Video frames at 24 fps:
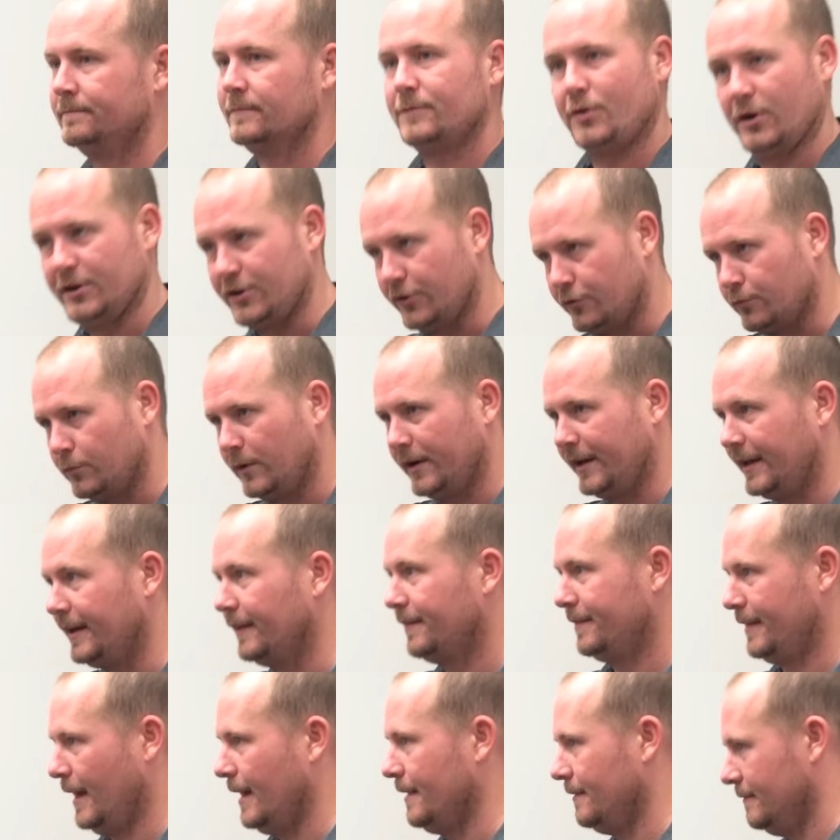So I just want to
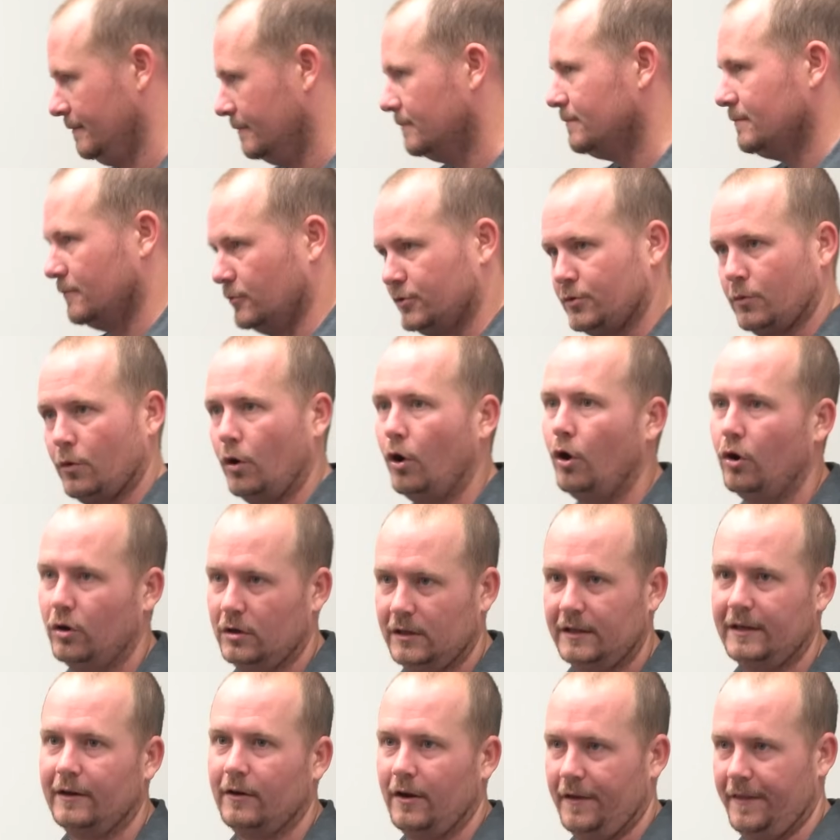get that so we're all
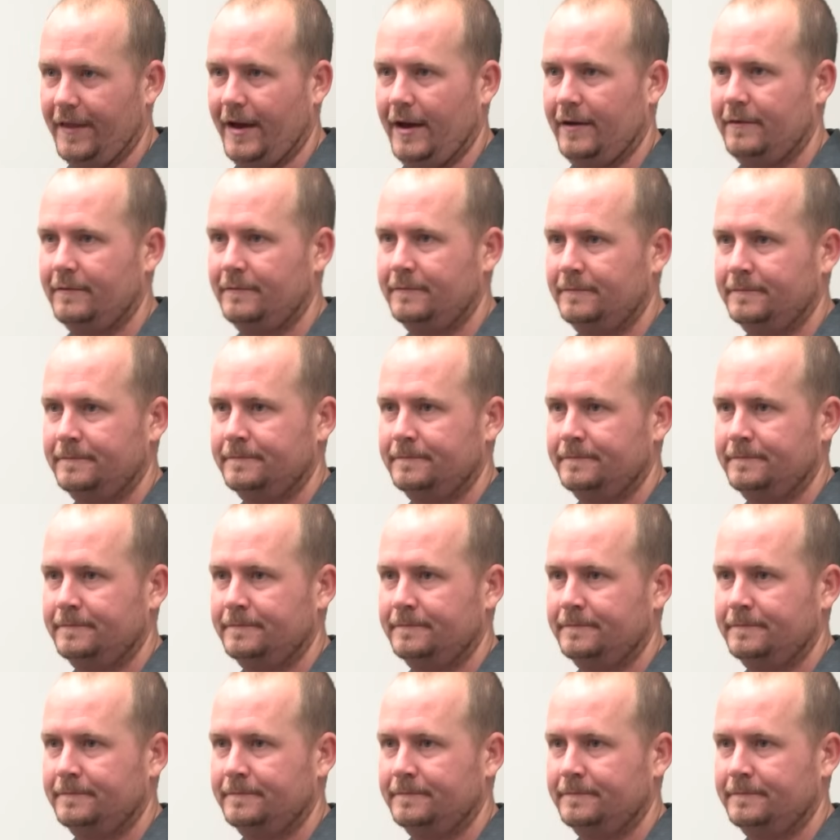clear on that.